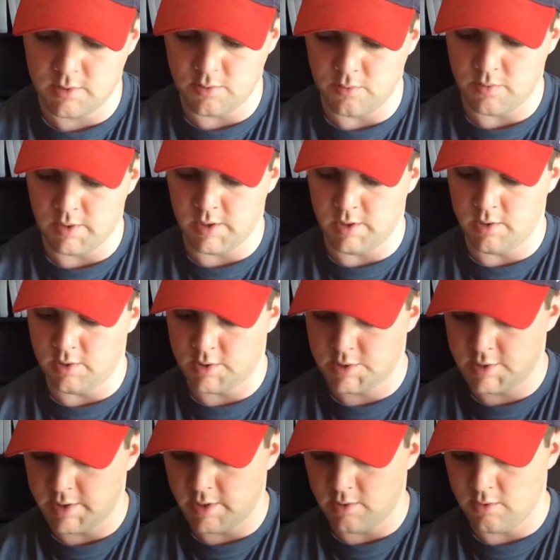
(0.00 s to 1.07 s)
to a yard
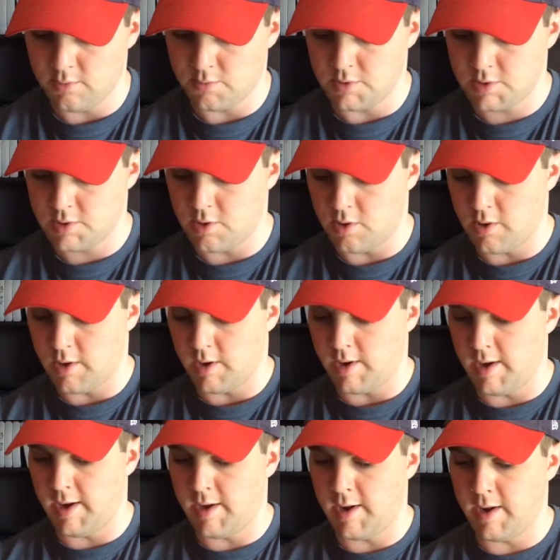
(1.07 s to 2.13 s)
sale that was starting
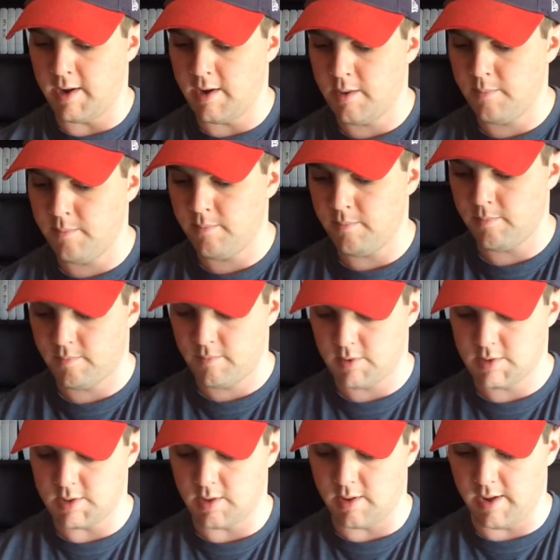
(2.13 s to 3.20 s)
at 8 a.m.
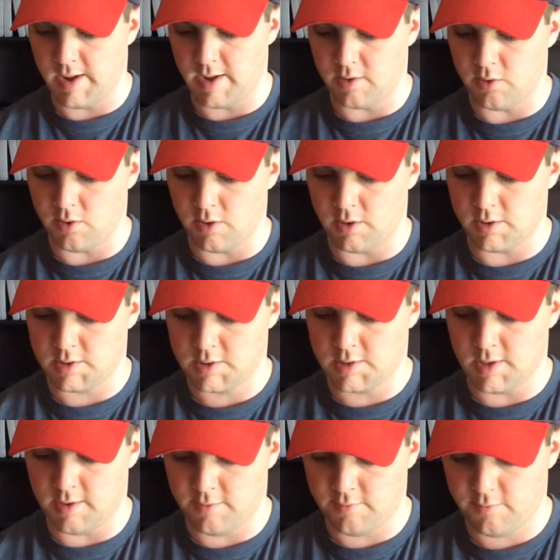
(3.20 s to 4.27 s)
Said they had a lot of
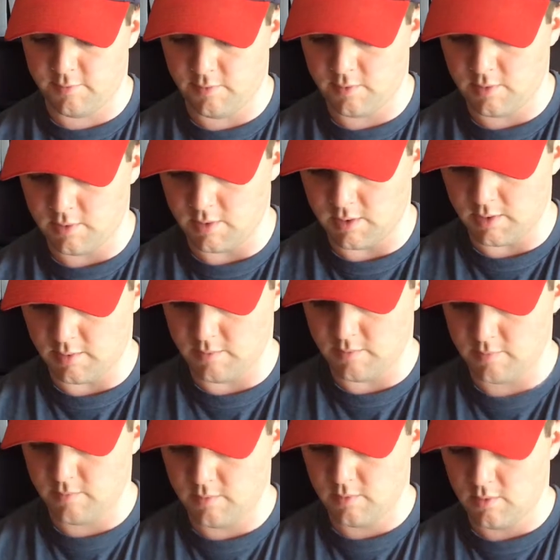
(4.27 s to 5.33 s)
stuff.
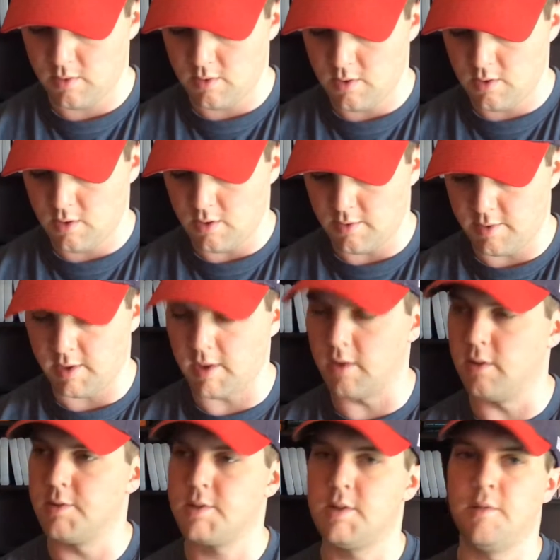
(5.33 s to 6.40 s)
I think
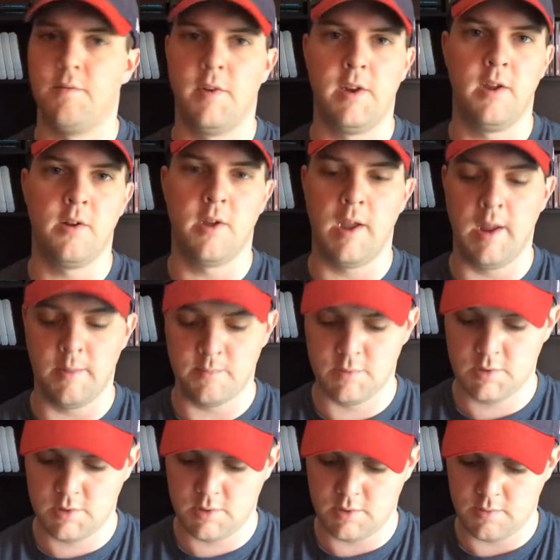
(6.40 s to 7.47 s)
it listed video
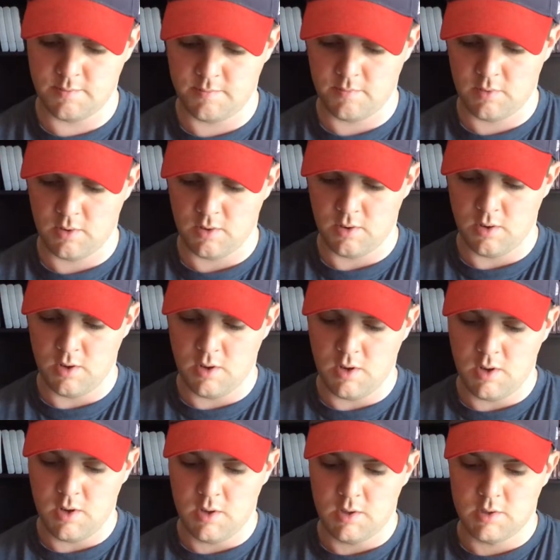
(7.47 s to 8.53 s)
games.
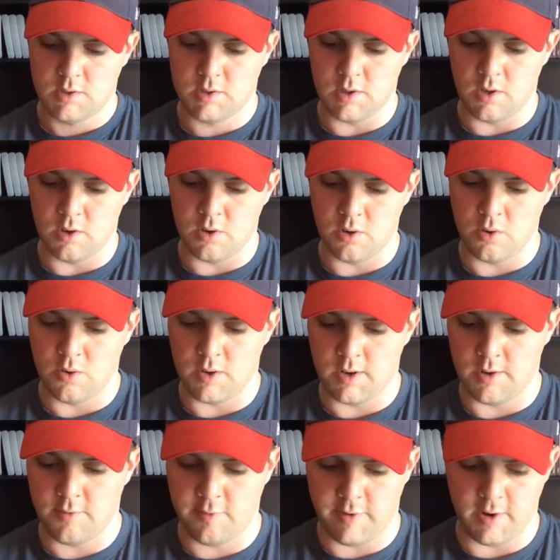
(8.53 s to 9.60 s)
So
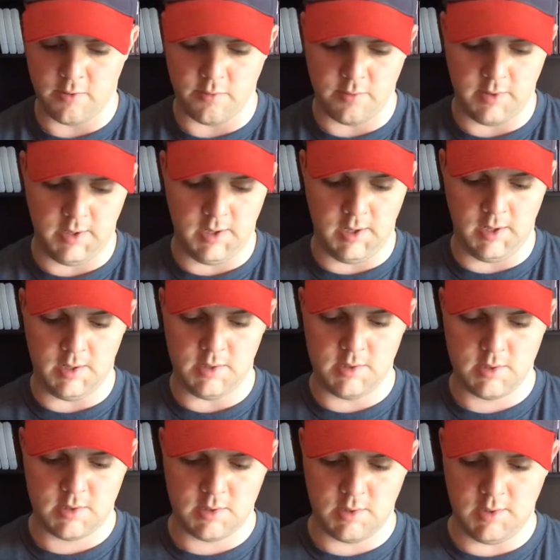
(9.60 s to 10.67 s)
I found
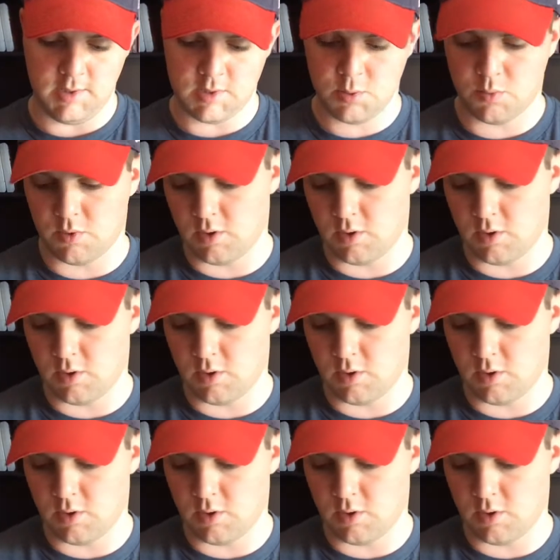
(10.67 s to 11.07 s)
these. These